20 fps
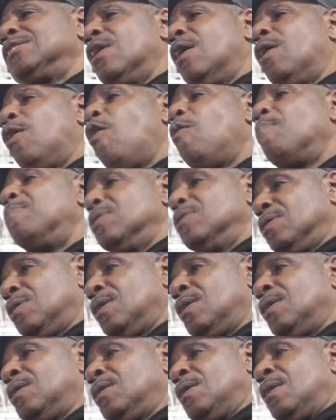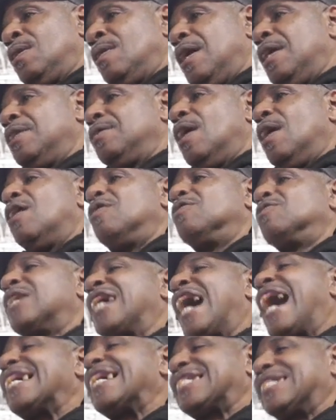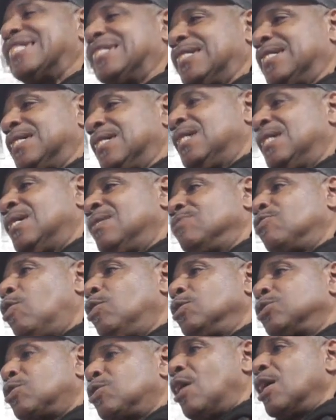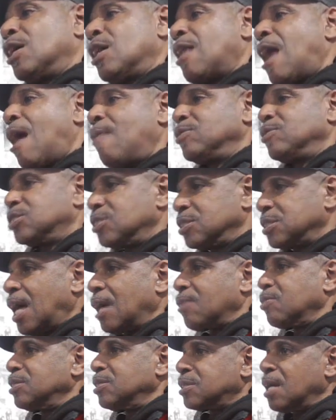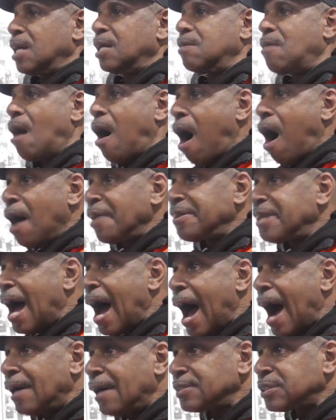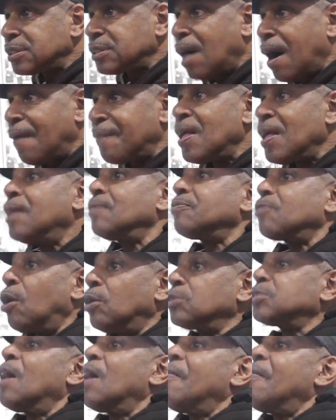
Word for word: the Oba and the Ogasi. Those, uh, that was just like we say God now and stuff. Those